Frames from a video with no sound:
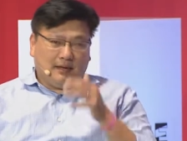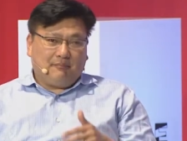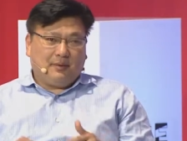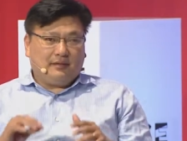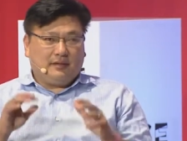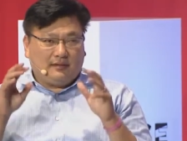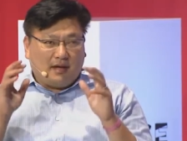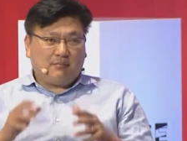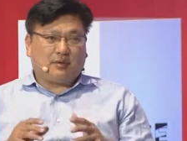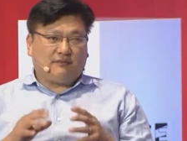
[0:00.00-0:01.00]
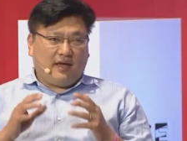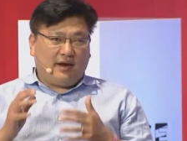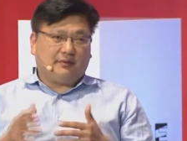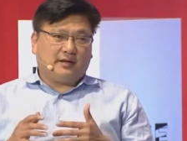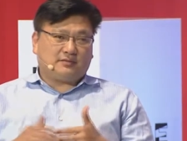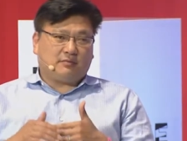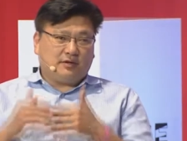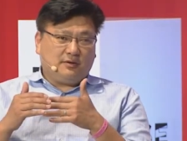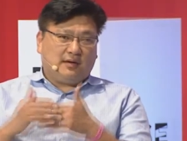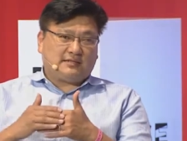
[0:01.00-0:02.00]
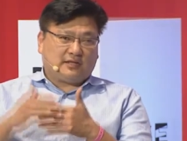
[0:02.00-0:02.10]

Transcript: But the number of areas where U.S.